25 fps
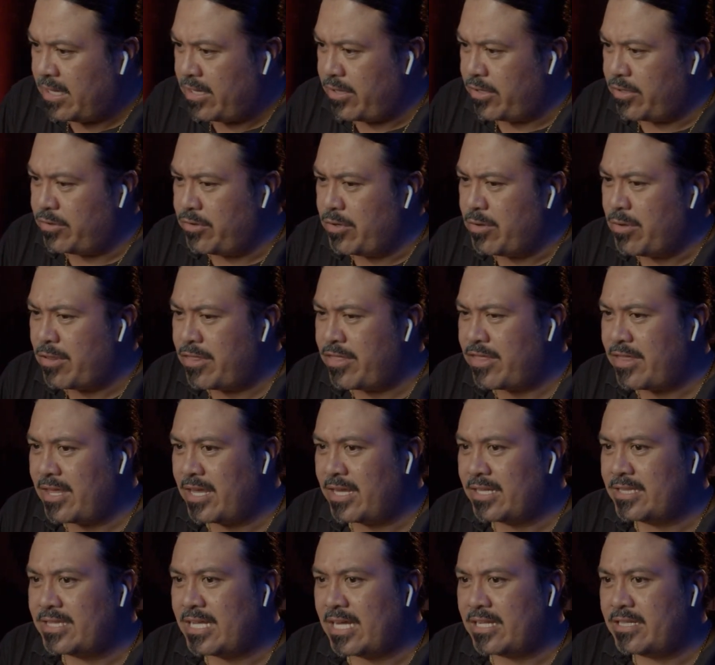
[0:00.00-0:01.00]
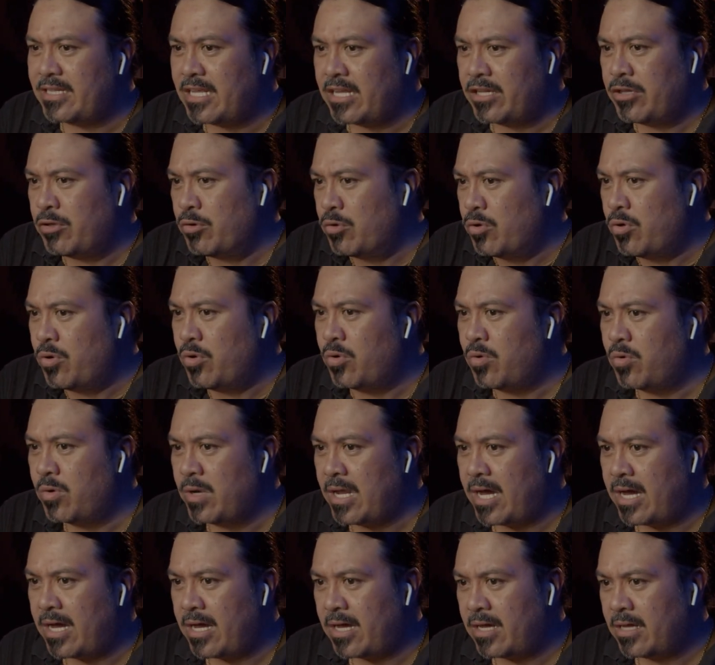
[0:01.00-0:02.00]
Do you think that they do
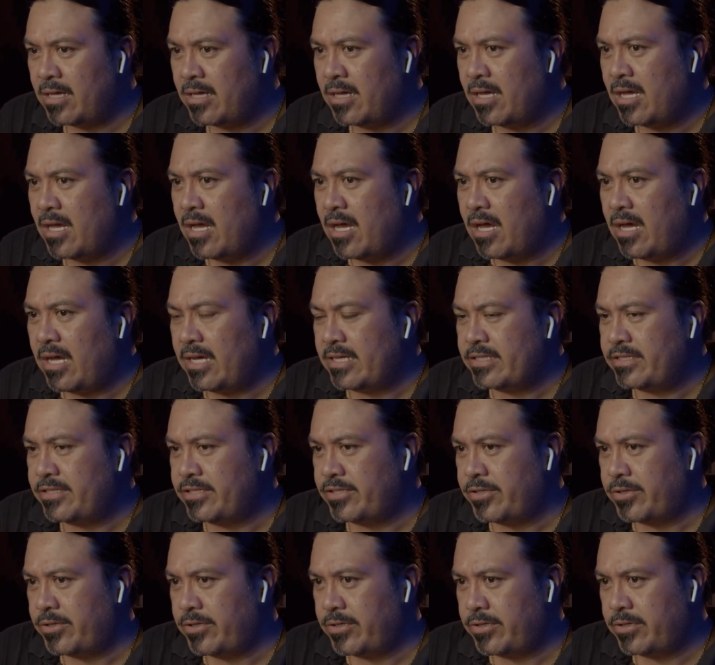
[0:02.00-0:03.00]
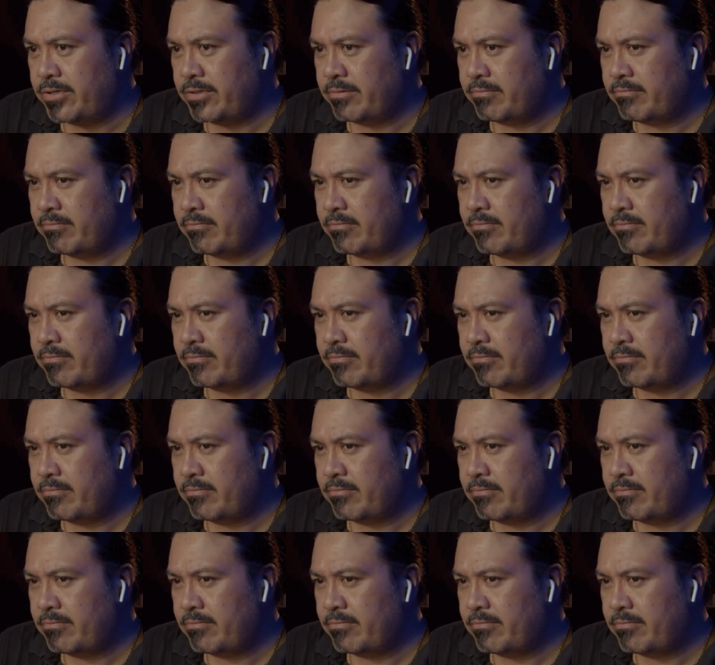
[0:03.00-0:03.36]
hula as a